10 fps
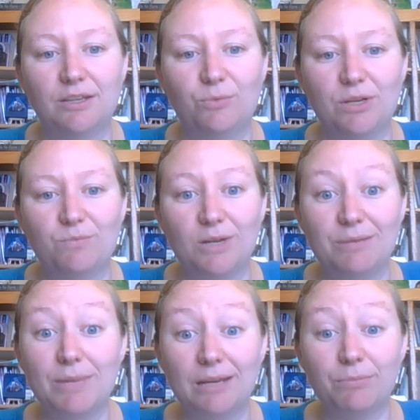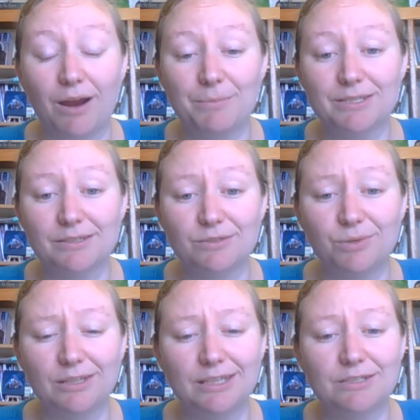When we make promises,
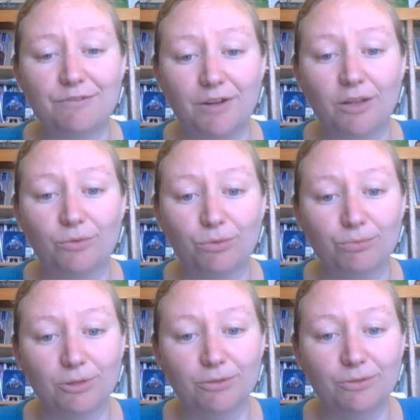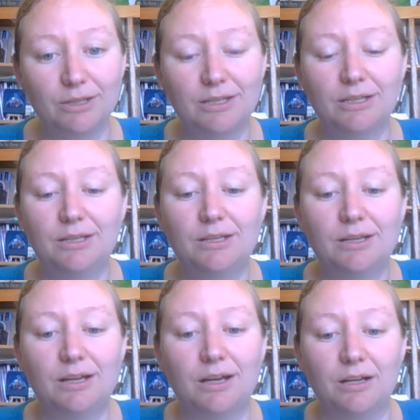we need to follow through.
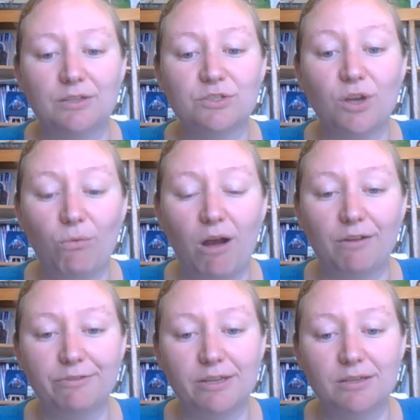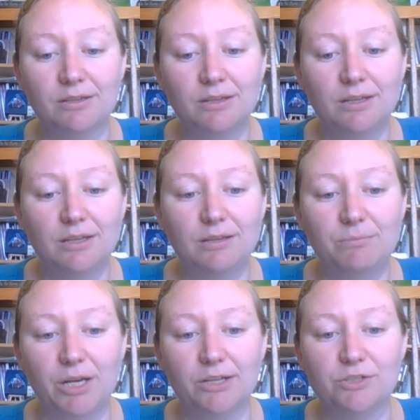So often,
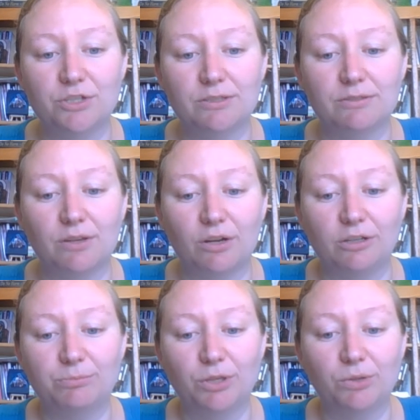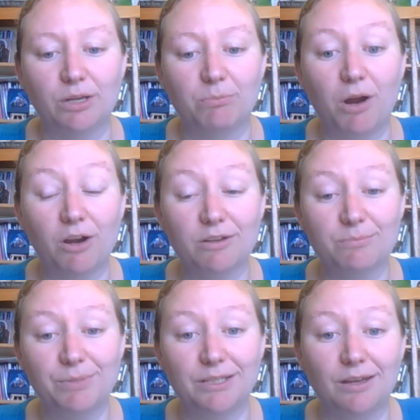marriages are broken apart
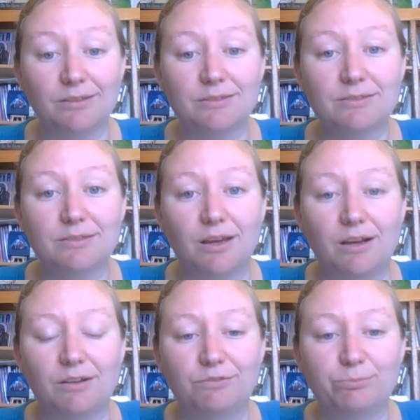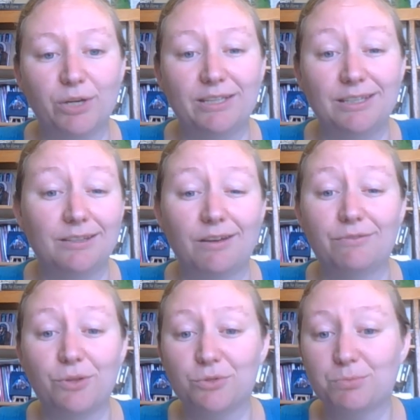because of breaking
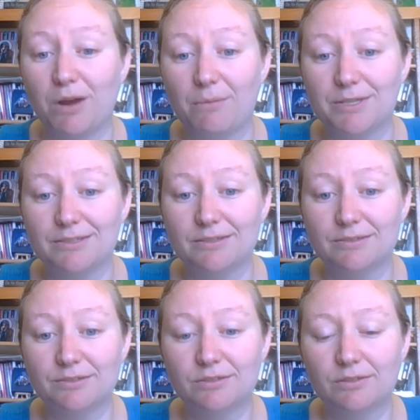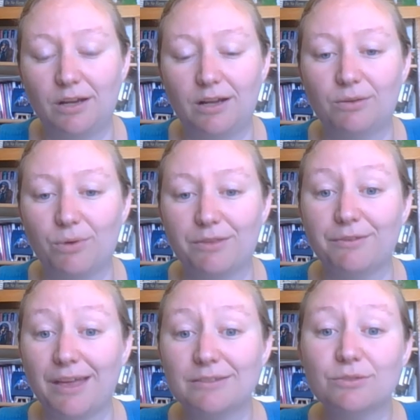of those promises,
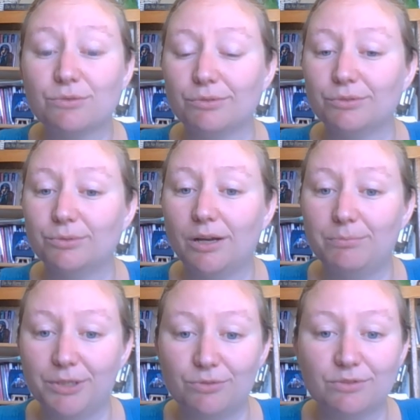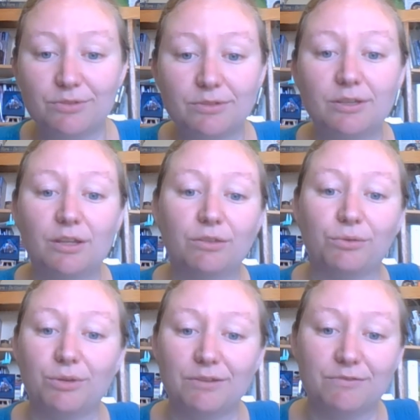whether that's through abuse,
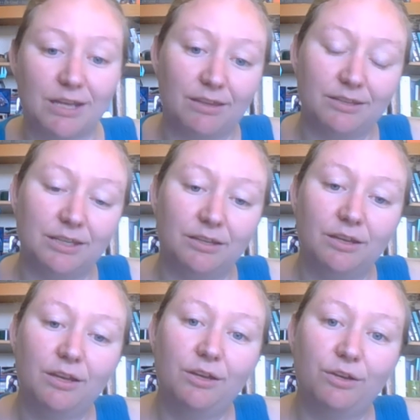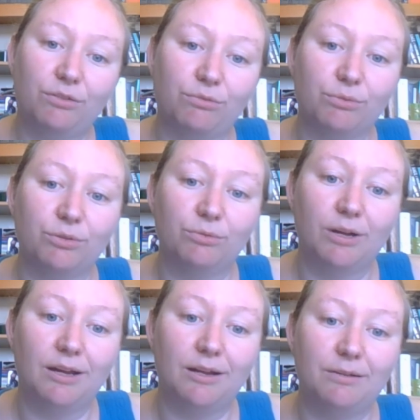through infidelity, through